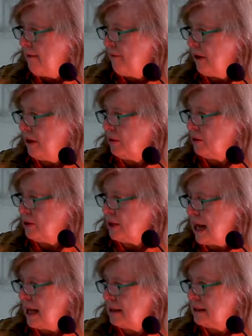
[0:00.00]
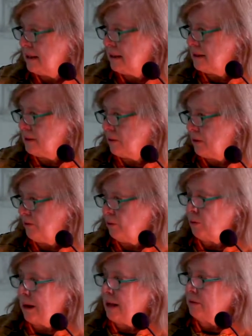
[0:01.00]
figures dancing sort of
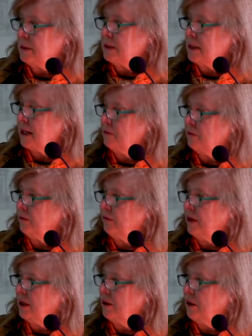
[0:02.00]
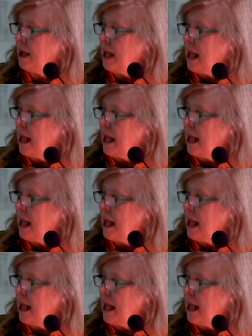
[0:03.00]
around a central figure